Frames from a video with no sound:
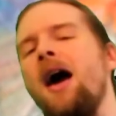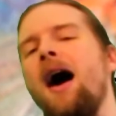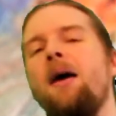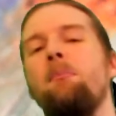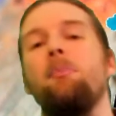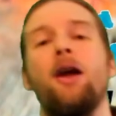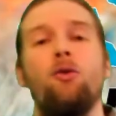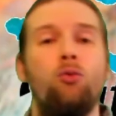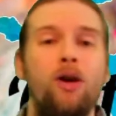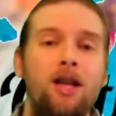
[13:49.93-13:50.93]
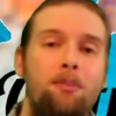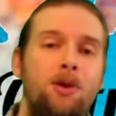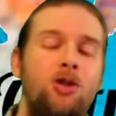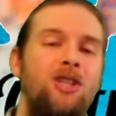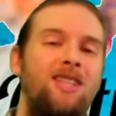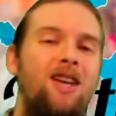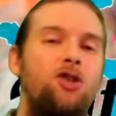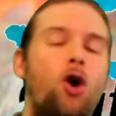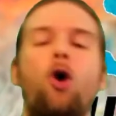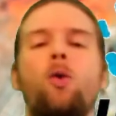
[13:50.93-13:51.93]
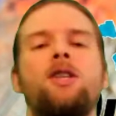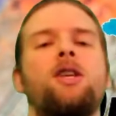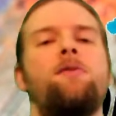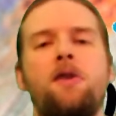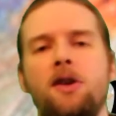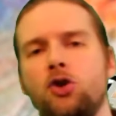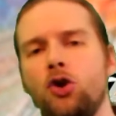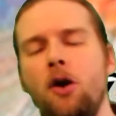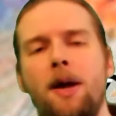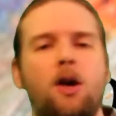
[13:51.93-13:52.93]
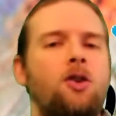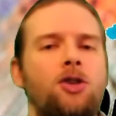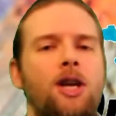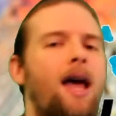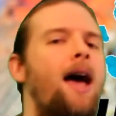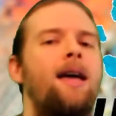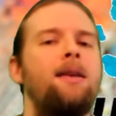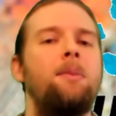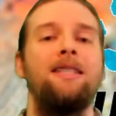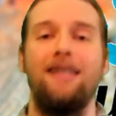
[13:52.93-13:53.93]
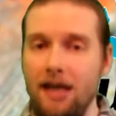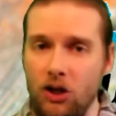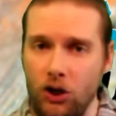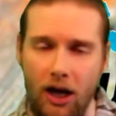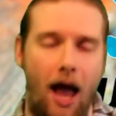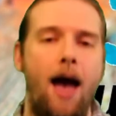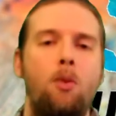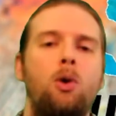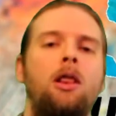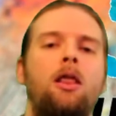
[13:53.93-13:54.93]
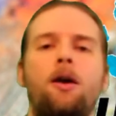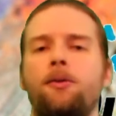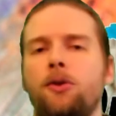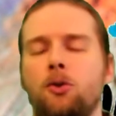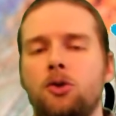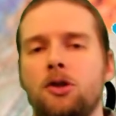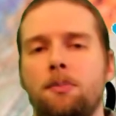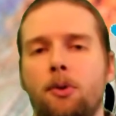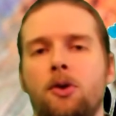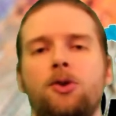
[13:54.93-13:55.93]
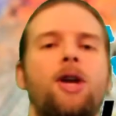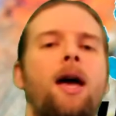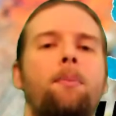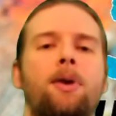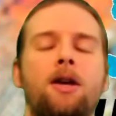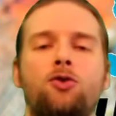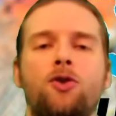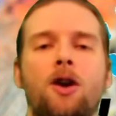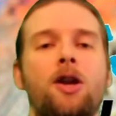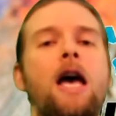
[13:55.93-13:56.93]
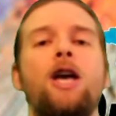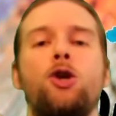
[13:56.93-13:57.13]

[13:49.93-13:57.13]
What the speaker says: But I really appreciate it. As always, if you enjoy my content and my teaching, I would love you to support us at Patreon.